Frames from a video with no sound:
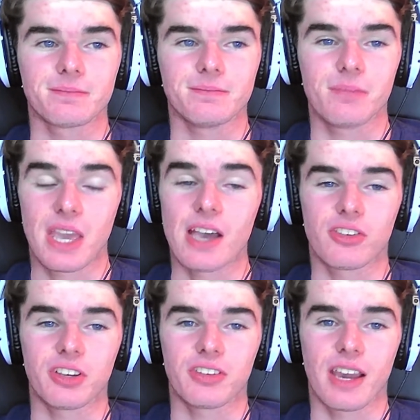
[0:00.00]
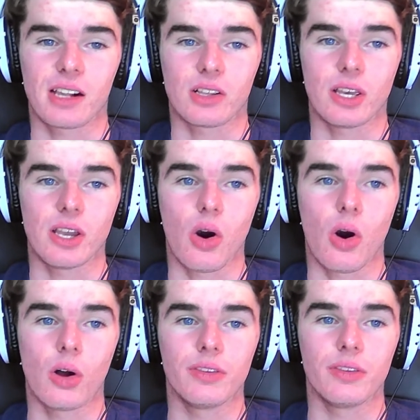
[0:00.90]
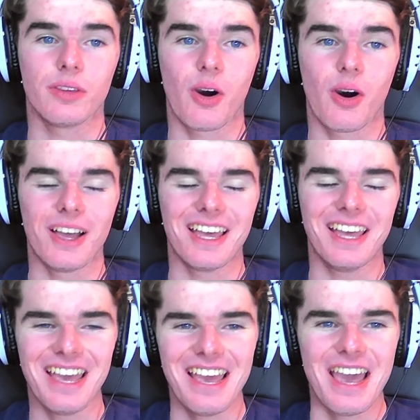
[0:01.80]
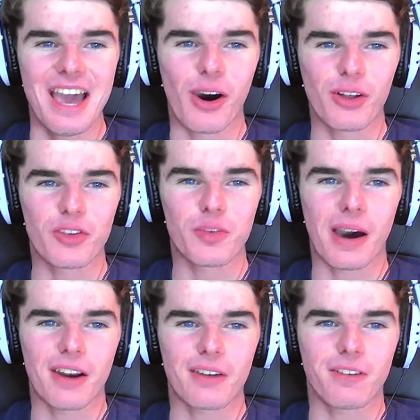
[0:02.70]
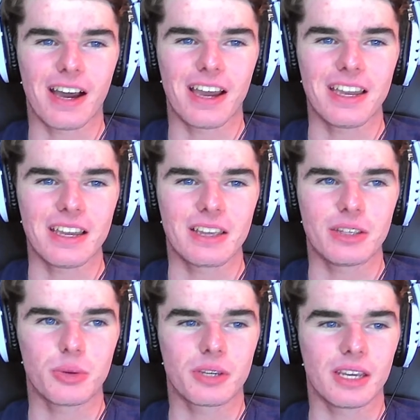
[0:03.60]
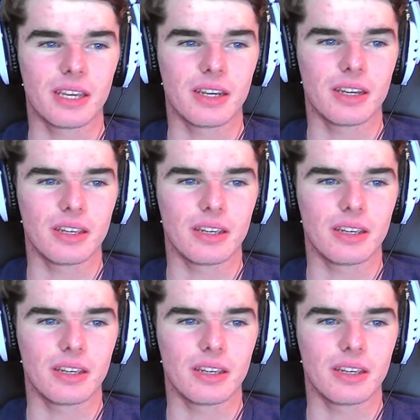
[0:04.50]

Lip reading: Yes, exactly. On Spotify, you can